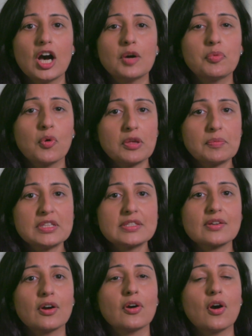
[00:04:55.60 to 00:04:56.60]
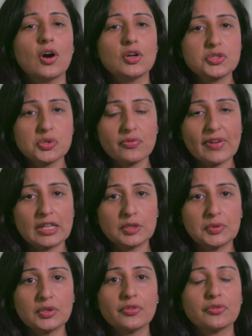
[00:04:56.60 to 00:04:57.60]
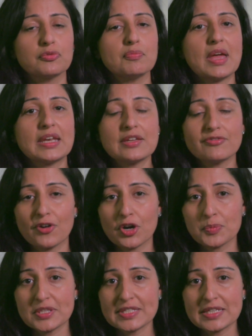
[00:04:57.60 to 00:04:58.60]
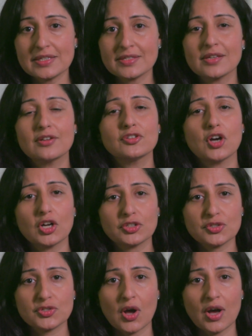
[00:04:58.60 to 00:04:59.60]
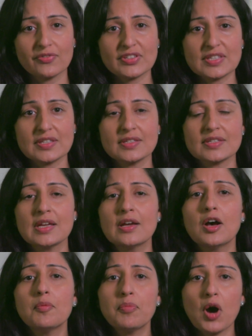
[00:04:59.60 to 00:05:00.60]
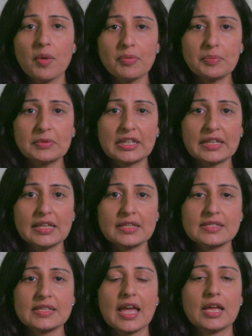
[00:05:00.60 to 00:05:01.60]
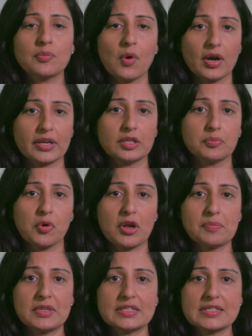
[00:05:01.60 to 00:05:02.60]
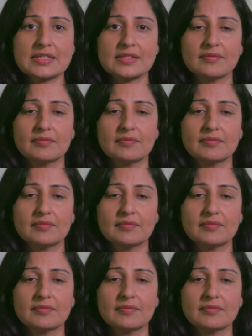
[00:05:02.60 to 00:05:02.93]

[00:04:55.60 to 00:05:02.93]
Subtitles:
Appointments are also available through many pharmacies, doctors' offices, pop-up clinics, and walk-in appointments.